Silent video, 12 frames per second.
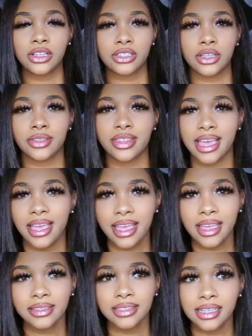so
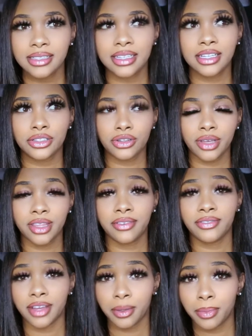they tend to enjoy the
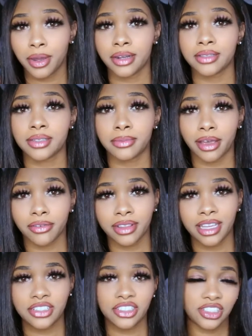fun parts about
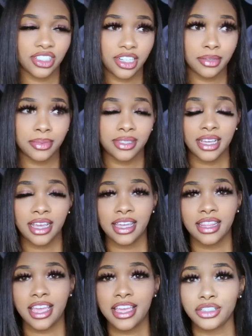relationships.
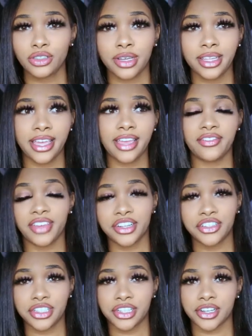They enjoy the
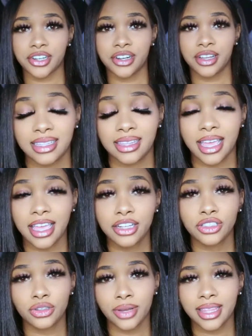adventure. They
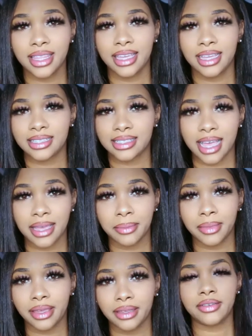enjoy the
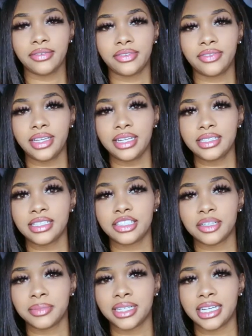excitement. If a Venus and
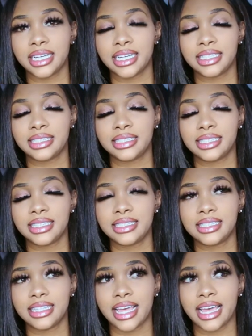Gemini
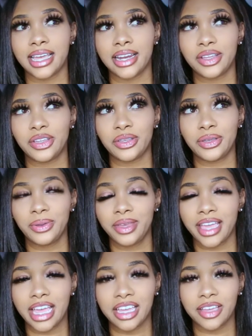sense that you
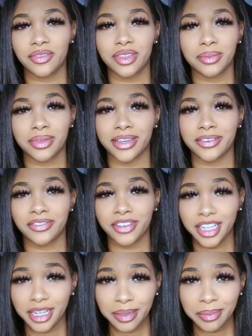can't give them their
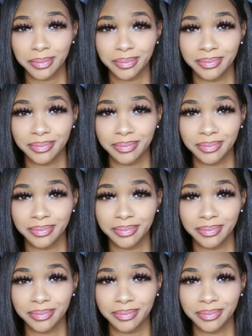freedom,